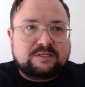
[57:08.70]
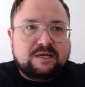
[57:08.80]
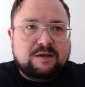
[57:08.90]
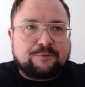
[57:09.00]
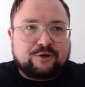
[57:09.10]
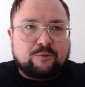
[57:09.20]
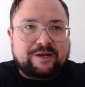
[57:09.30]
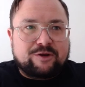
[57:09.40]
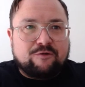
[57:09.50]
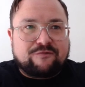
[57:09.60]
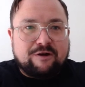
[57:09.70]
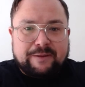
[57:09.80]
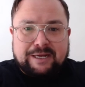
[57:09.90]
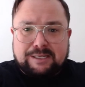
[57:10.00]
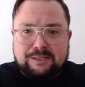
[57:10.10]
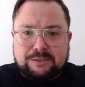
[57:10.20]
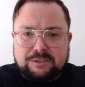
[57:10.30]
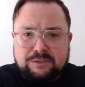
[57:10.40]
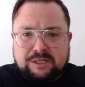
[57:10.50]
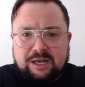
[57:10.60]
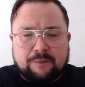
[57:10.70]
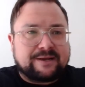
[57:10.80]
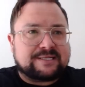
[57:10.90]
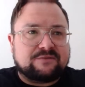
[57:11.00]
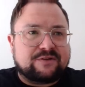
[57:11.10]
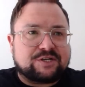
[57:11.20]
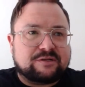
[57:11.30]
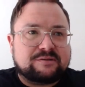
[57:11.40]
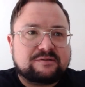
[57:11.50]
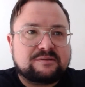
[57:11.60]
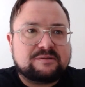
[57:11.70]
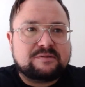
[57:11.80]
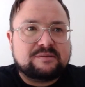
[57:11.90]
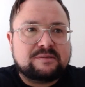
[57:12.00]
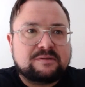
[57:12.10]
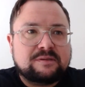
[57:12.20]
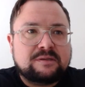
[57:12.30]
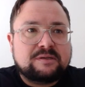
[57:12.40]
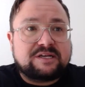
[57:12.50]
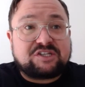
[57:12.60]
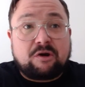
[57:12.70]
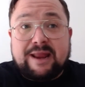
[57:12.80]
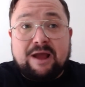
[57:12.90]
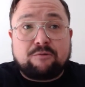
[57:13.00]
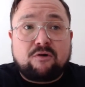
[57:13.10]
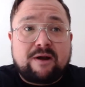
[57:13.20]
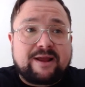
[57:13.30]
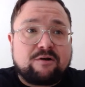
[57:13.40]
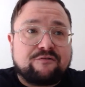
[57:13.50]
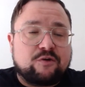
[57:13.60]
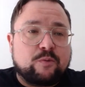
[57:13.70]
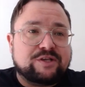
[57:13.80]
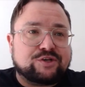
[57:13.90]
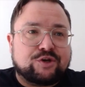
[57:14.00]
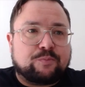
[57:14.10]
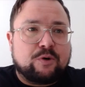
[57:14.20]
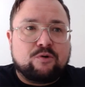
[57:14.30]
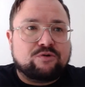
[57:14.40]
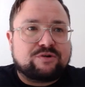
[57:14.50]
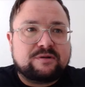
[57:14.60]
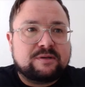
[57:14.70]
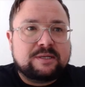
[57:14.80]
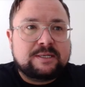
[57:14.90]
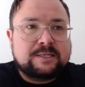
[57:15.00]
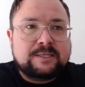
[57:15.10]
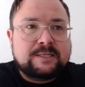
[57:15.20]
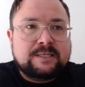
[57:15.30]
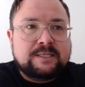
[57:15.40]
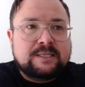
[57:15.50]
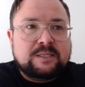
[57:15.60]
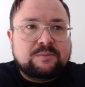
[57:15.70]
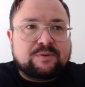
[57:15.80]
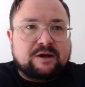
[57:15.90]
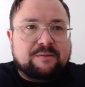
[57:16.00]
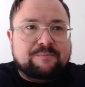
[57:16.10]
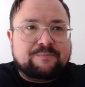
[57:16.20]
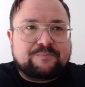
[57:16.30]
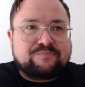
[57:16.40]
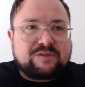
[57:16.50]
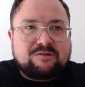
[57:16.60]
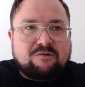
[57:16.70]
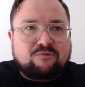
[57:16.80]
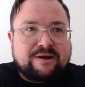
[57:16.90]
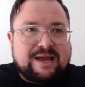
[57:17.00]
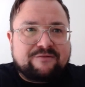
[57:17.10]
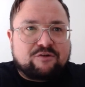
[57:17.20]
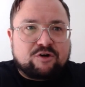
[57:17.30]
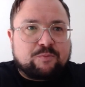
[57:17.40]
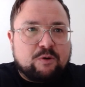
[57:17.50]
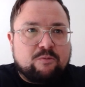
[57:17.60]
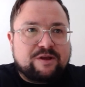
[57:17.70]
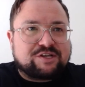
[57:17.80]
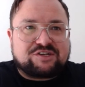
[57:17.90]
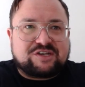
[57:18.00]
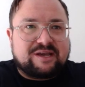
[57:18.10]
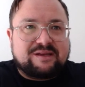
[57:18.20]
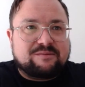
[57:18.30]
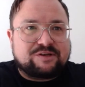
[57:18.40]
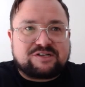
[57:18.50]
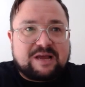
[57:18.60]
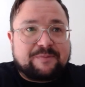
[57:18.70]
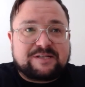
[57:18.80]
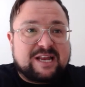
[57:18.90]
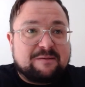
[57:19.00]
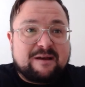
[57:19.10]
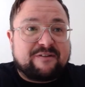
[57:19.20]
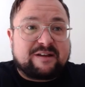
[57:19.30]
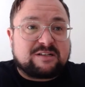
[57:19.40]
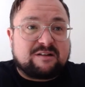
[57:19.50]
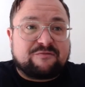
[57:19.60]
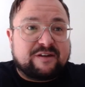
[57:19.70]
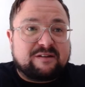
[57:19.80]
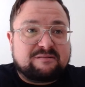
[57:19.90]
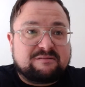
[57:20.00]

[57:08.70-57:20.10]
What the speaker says: they? Predominantly not a very big club in this division. They started out all right. They got a few wins on the board. But like right now, they've got the ball and we're just sitting and we're just happy to let them have it because I don't think